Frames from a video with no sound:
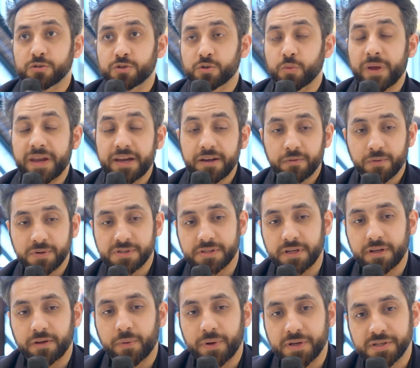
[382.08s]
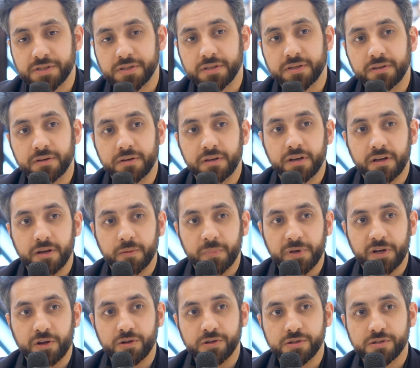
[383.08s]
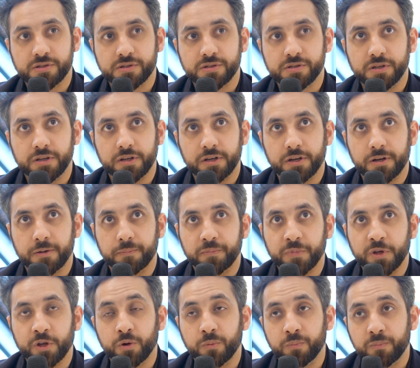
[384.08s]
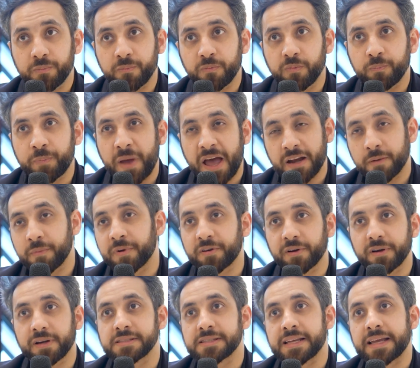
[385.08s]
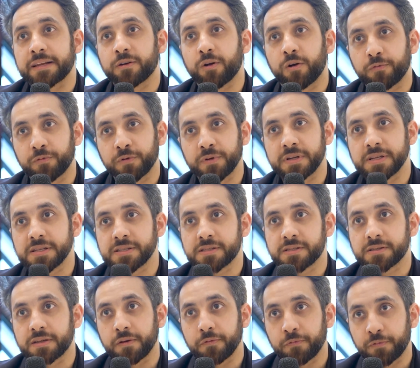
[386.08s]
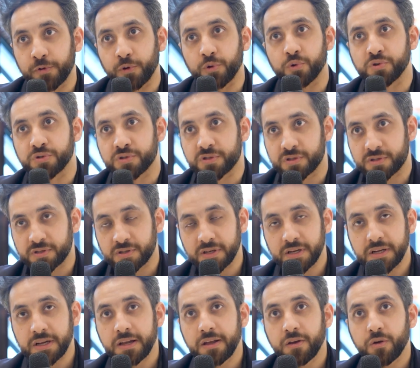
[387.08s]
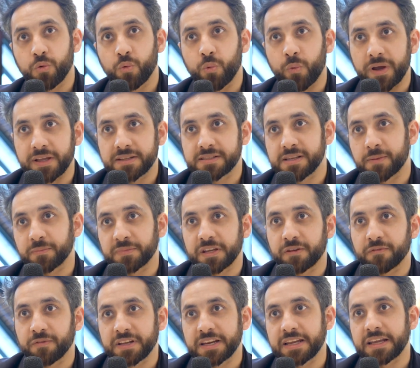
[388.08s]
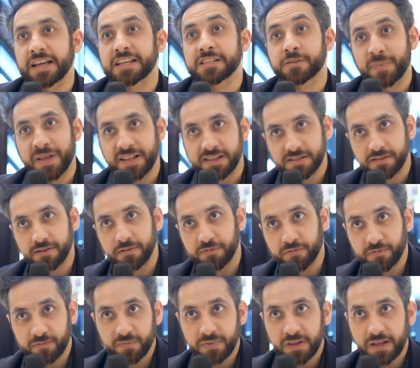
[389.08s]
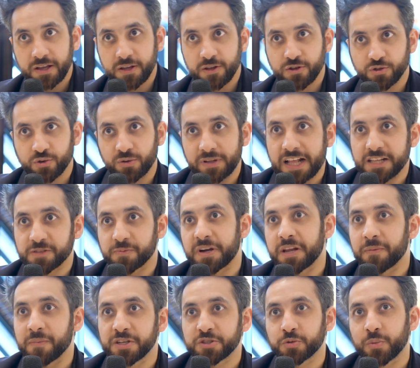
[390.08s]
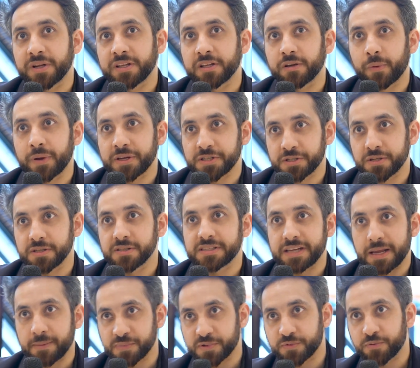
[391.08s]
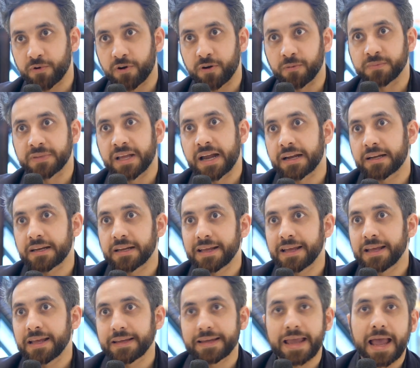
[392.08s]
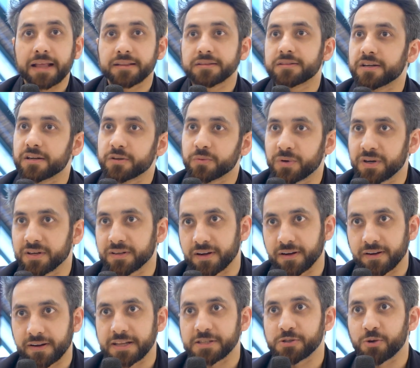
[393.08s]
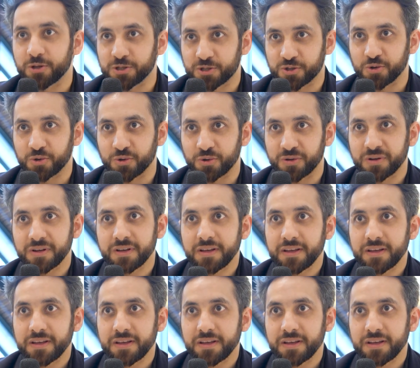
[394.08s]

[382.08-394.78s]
it's a very interesting question because parametric design often is confused with something very expensive. So that's pretty much where the question stems from, that can third world countries also